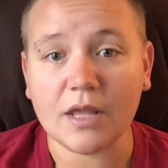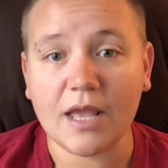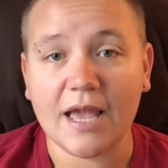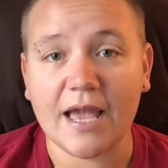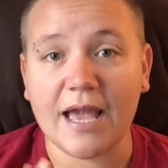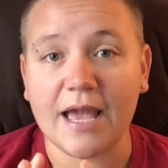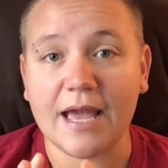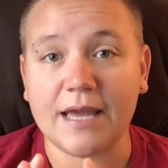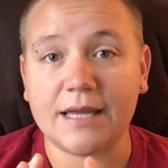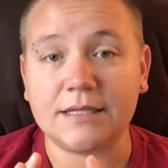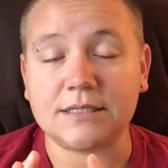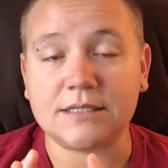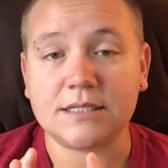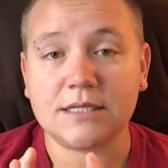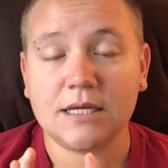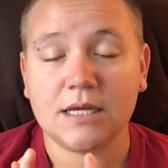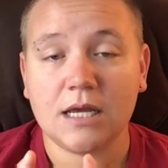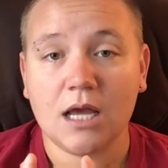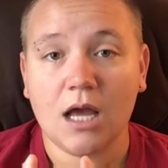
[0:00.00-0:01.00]
And
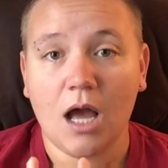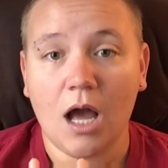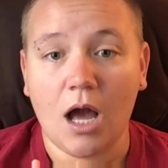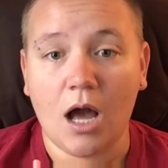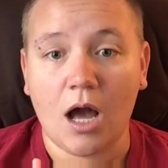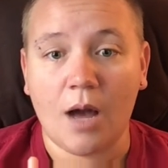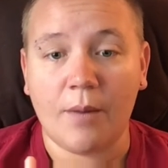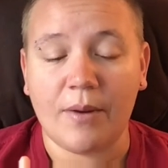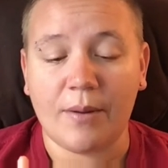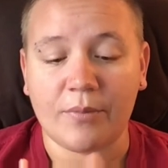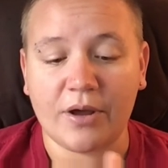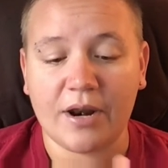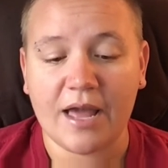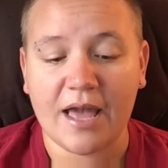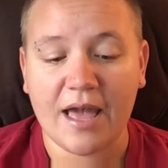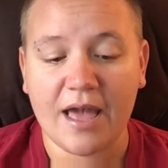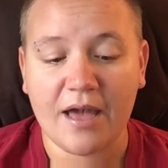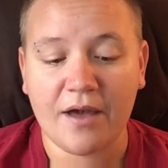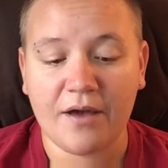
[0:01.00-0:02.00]
I'm going to
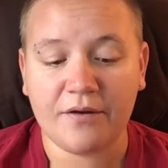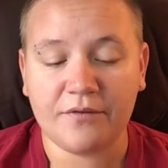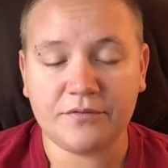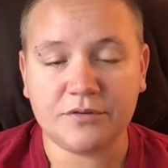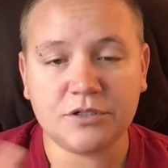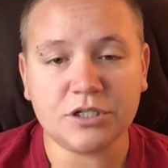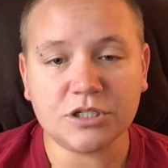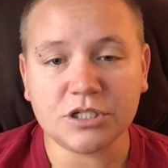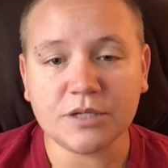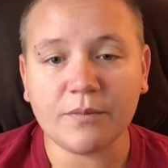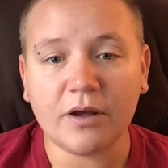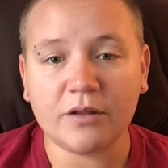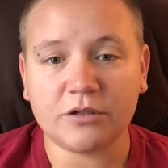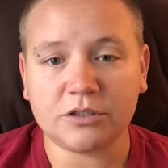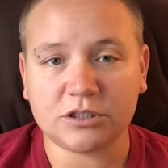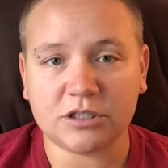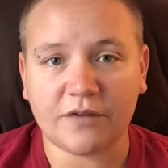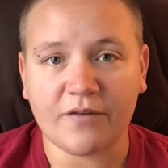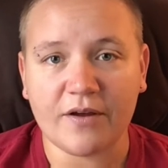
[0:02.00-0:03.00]
have just some
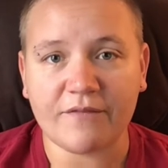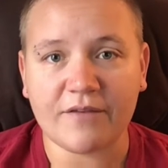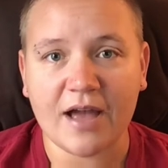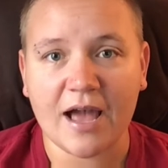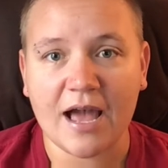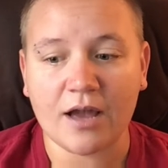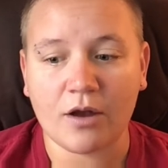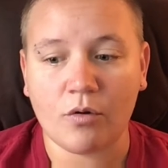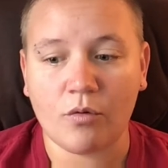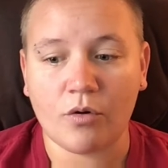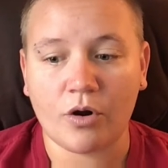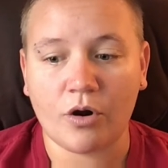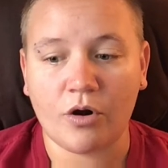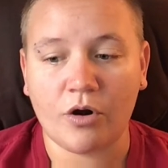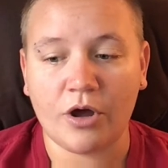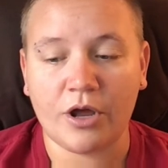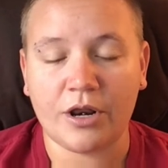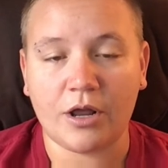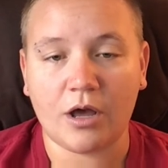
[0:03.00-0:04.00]
other stuff I've got going
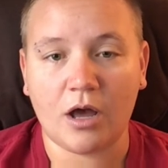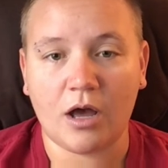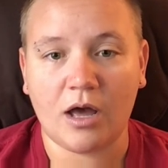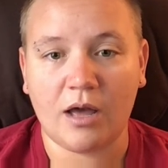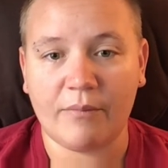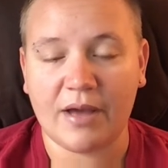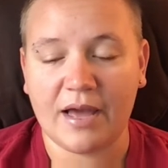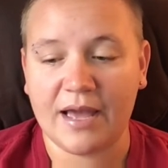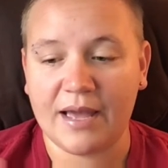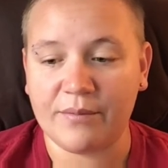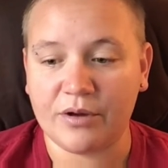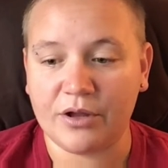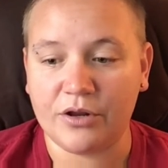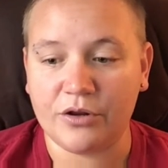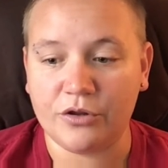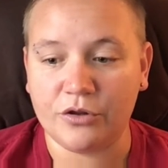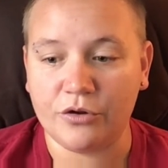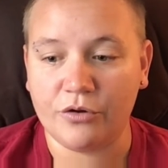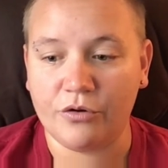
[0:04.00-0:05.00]
on. I am
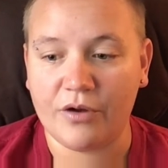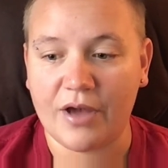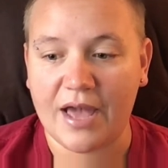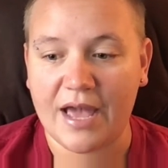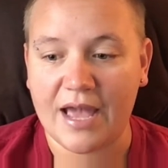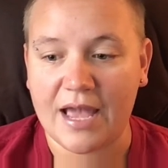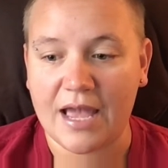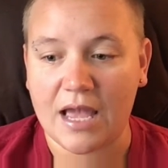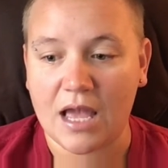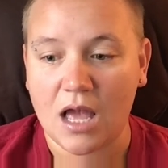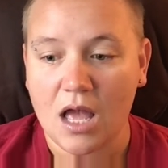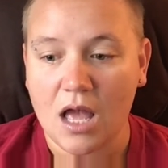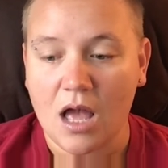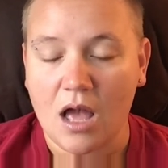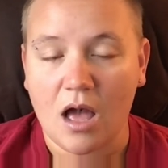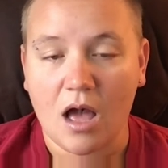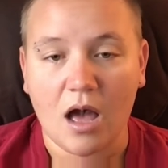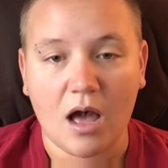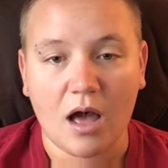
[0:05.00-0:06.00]
going to do a
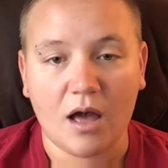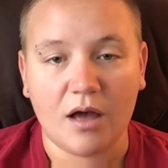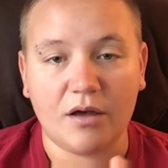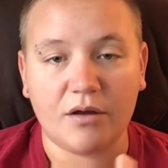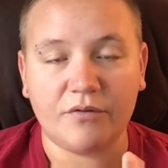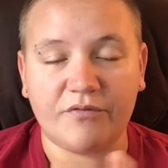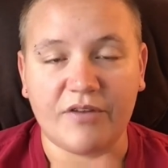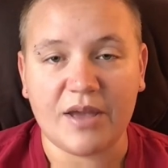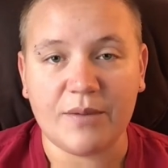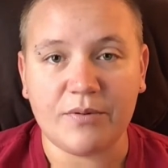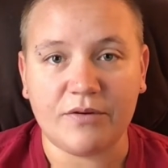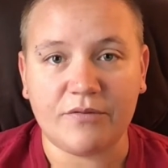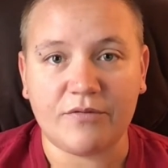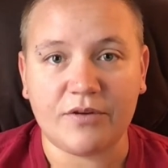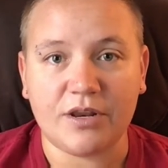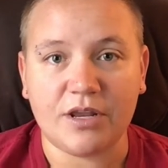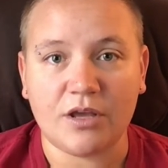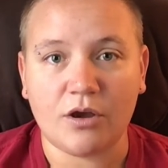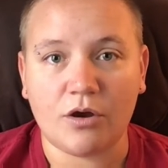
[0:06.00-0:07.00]
vaping
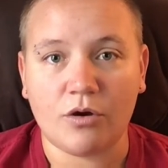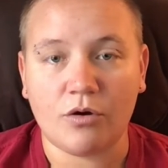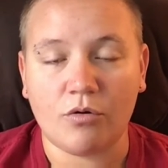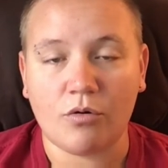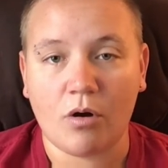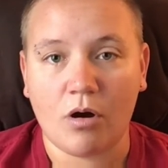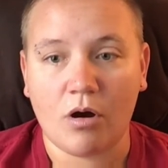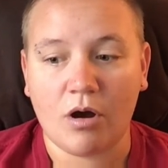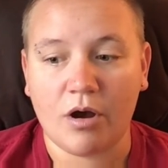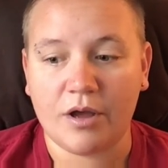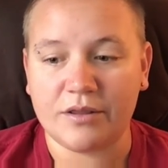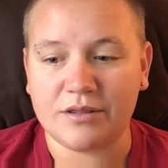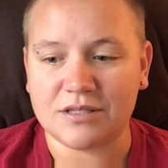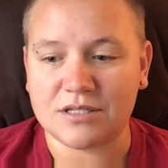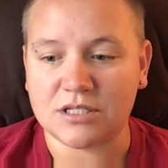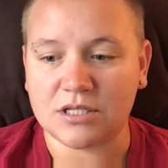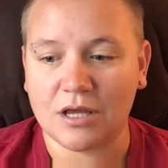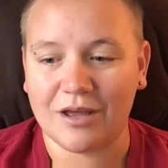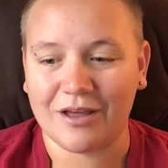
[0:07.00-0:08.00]
video on
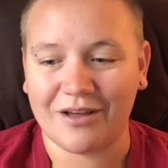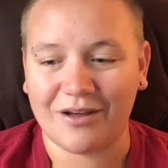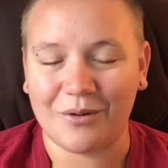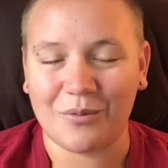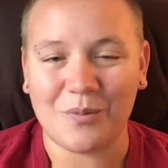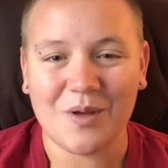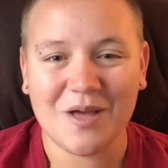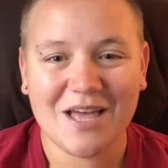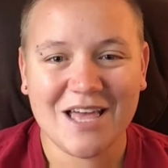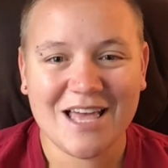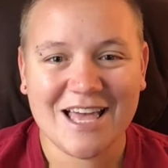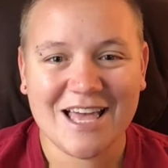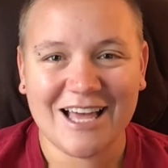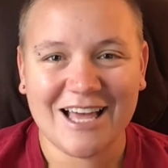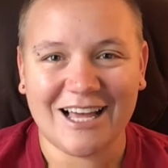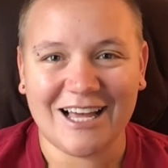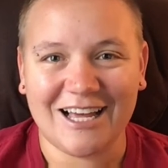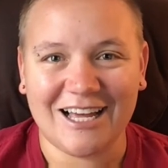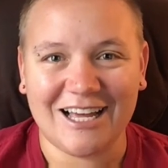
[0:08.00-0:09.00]
some
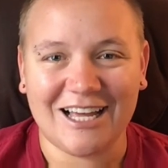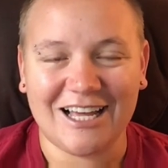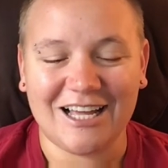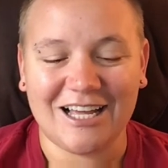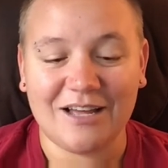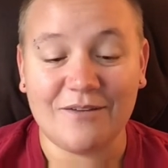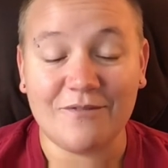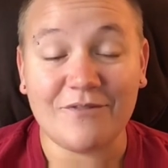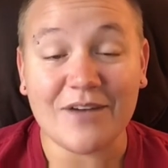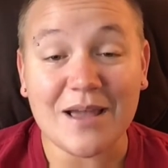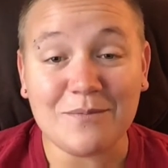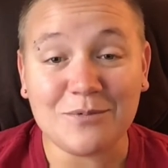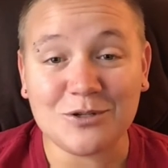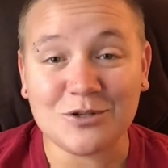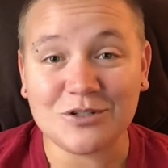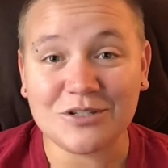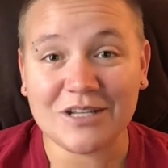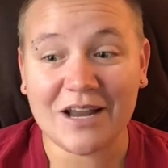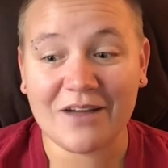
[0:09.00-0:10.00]
vape
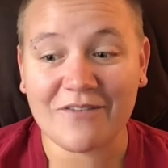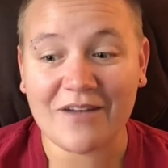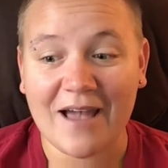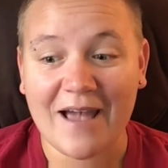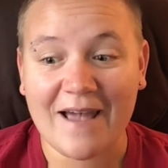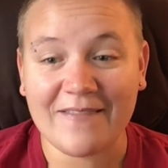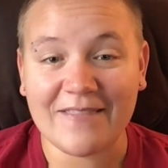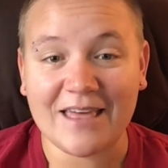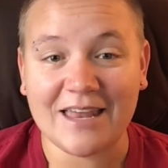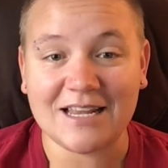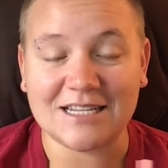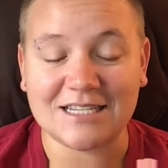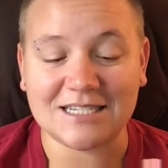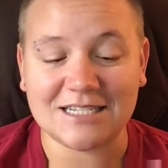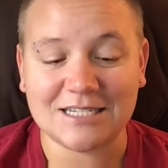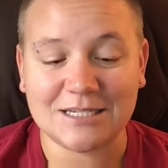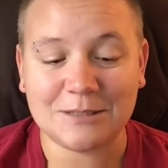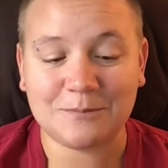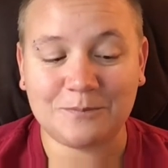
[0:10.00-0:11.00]
juice that I've got that
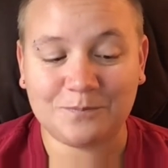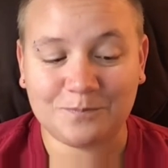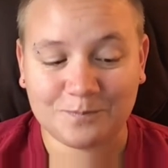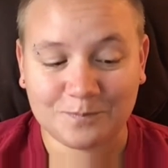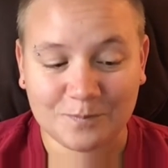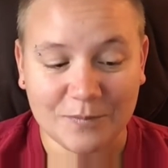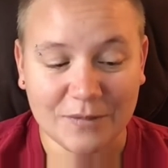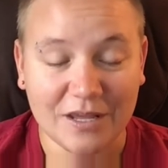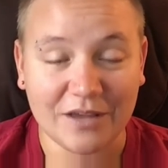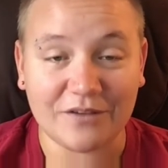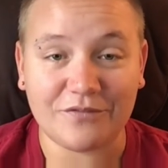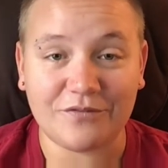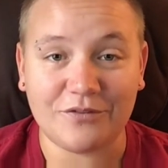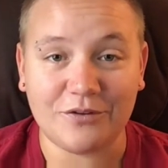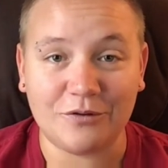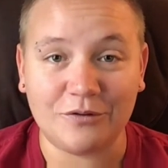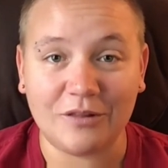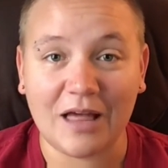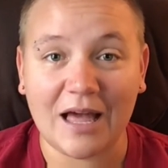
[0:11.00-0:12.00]
is,
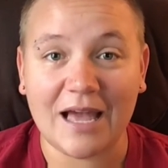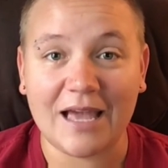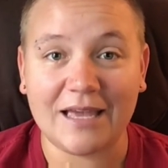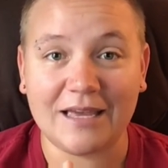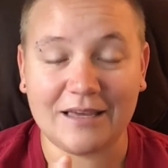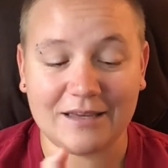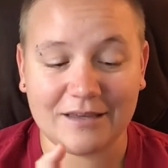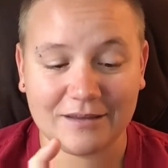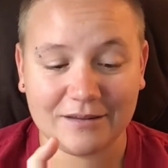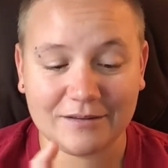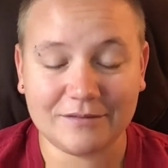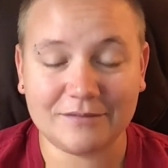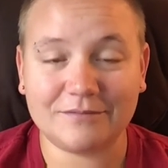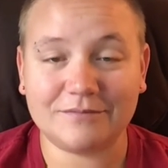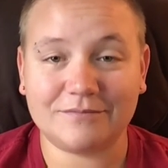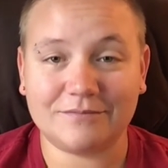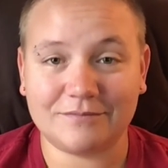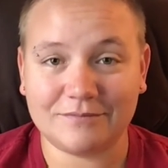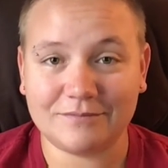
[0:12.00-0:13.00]
if you like
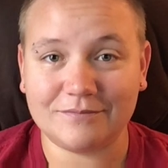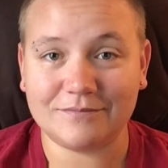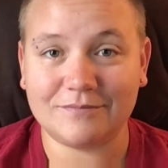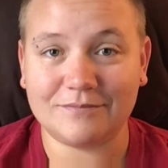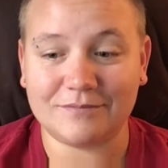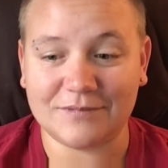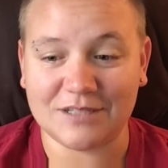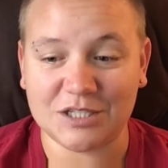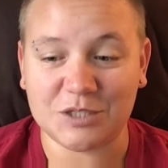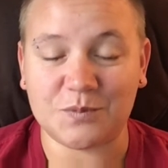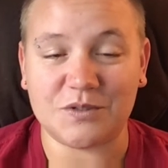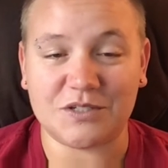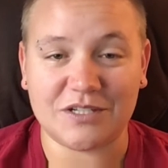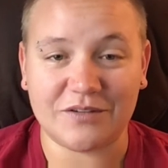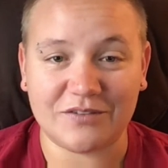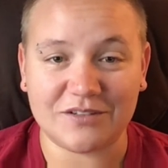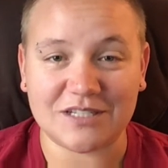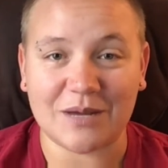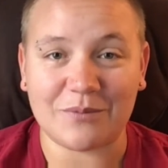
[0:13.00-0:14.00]
this
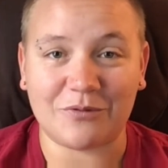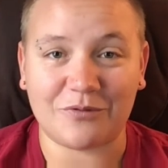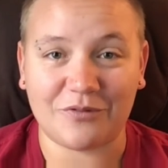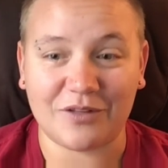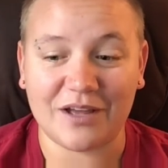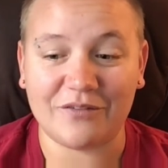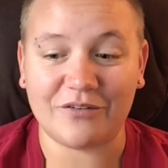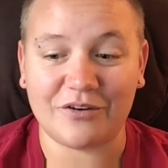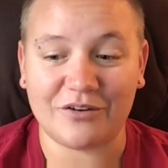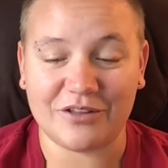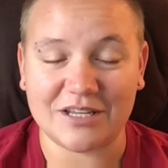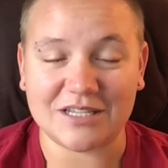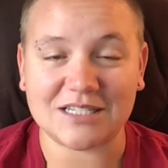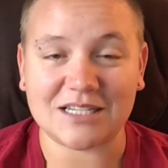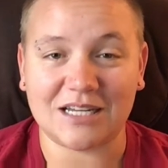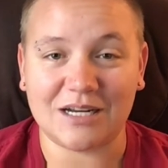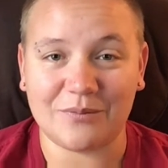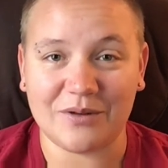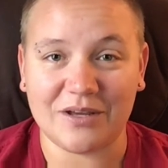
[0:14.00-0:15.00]
specific type of flavor,
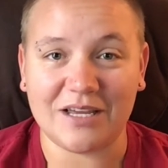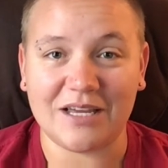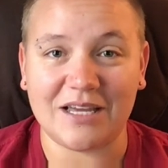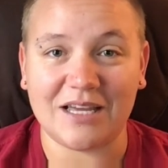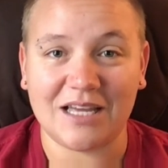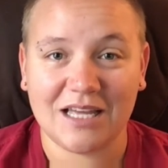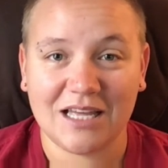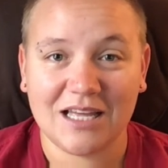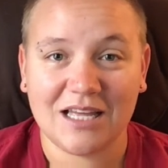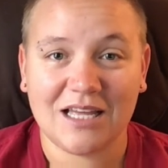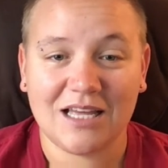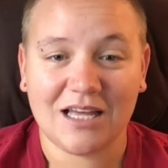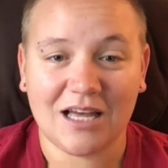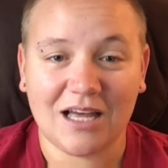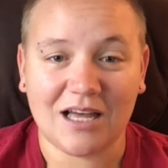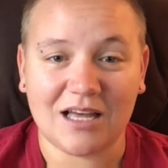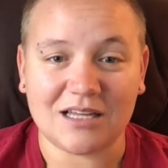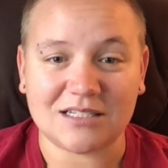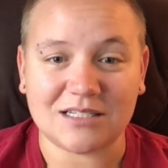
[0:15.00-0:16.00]
that's going to be
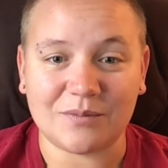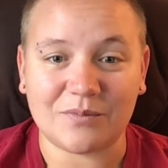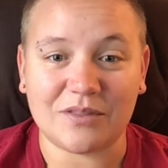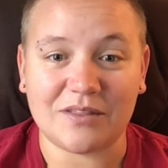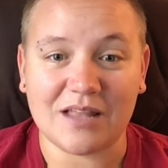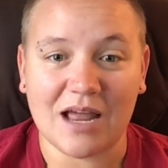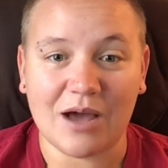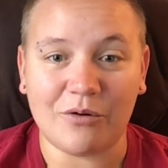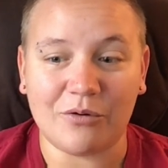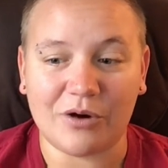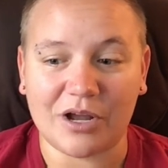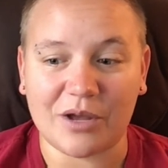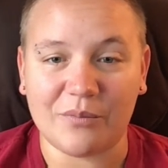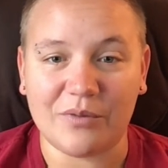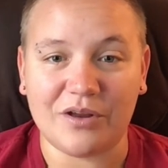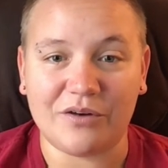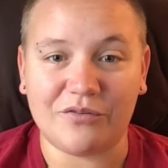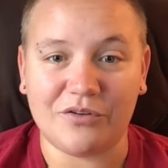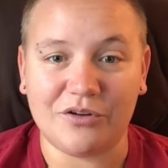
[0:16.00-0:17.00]
something that I would
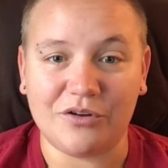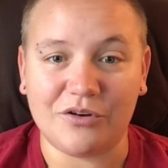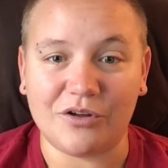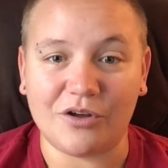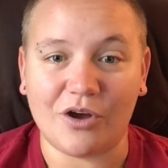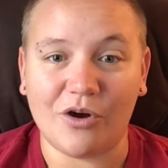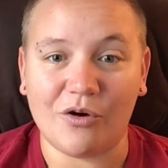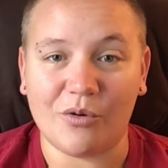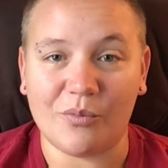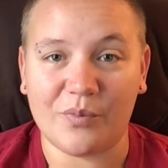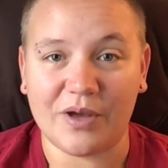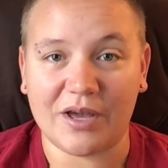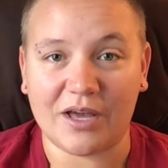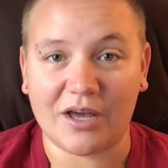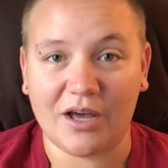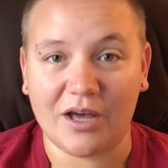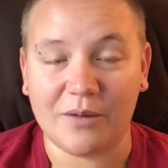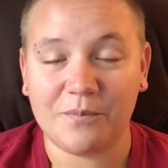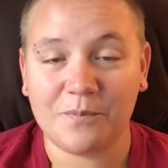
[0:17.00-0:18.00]
recommend for you to go and pick
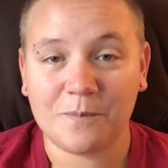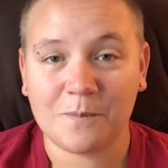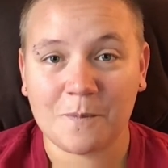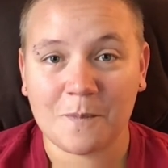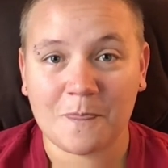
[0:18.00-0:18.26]
up.